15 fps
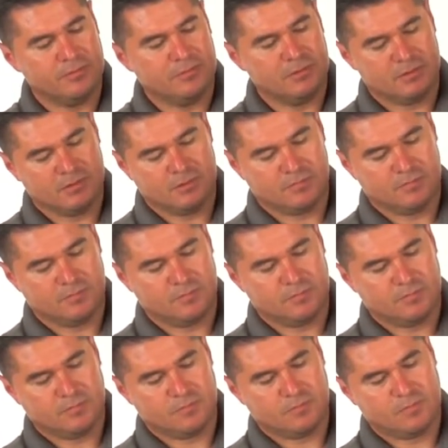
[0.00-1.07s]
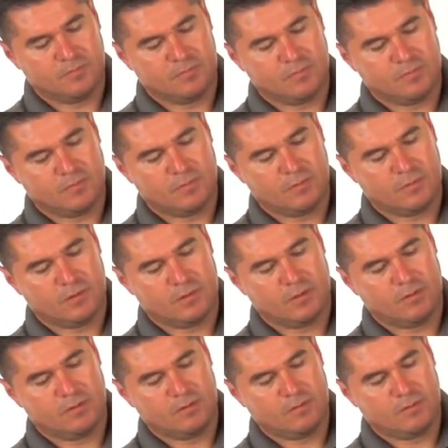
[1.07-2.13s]

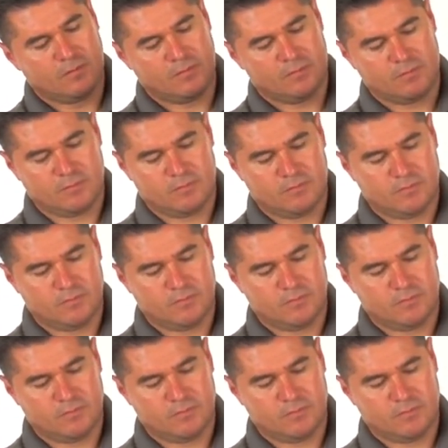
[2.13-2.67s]
Nothing is said.